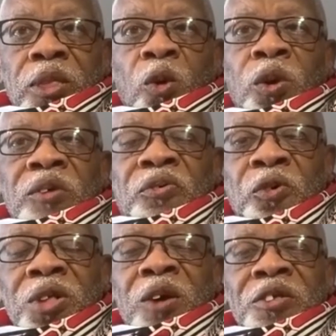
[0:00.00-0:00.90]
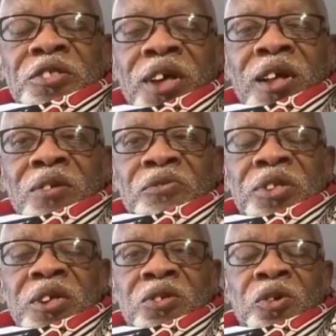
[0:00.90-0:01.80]
we fool ourselves
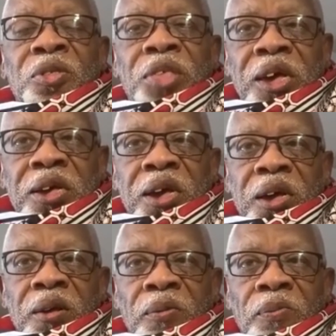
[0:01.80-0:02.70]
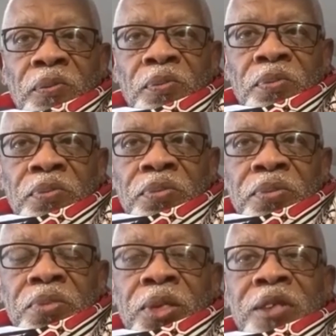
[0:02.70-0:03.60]
into thinking
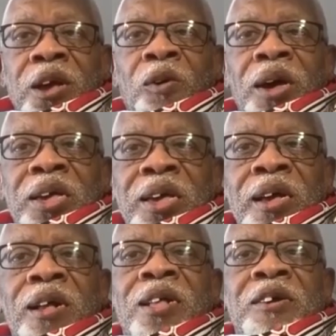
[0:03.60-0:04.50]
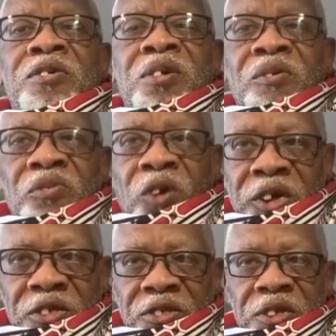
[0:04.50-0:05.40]
that our English
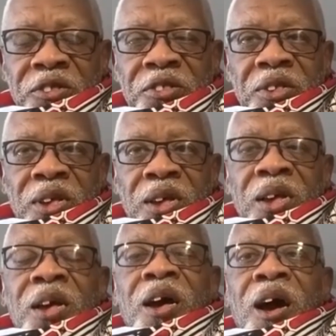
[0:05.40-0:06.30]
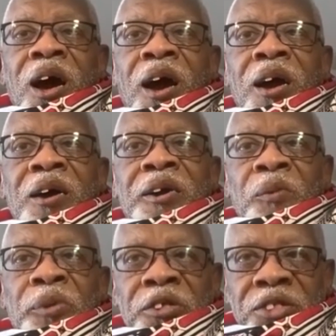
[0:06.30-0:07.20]
voices are
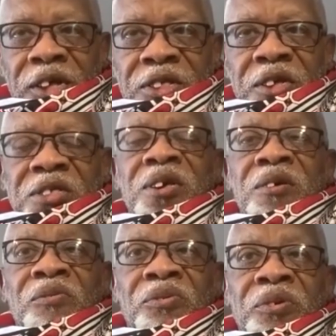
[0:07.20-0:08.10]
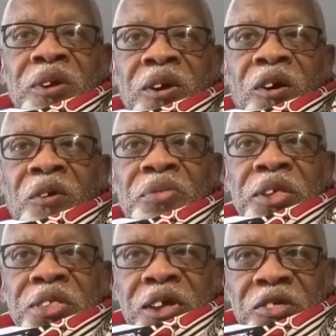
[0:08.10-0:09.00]
representative of the
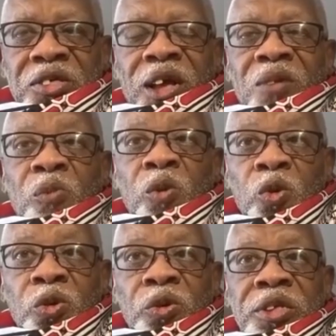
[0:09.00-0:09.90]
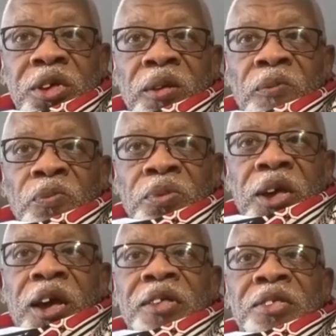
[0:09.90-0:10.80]
national mood
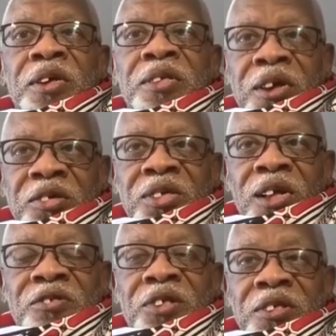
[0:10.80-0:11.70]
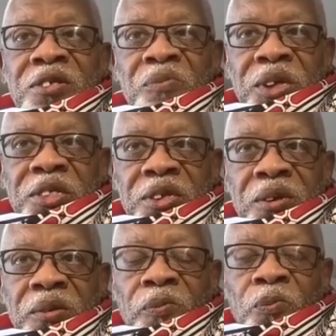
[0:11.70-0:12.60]
and national sentiment,
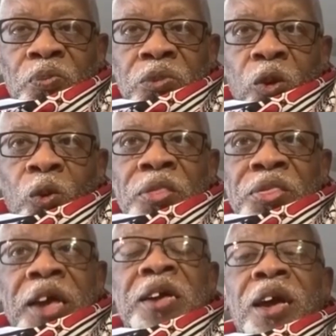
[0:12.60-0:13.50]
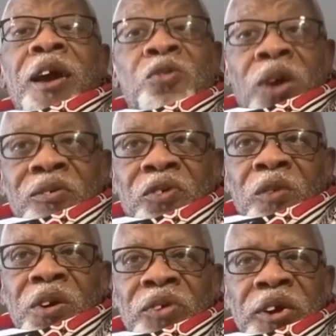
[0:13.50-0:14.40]
when they actually
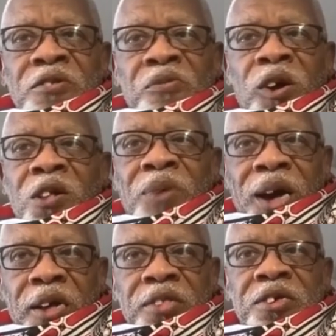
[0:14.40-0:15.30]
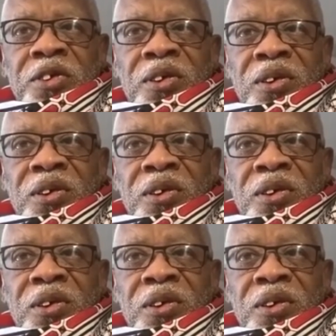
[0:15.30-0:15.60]
form a very small part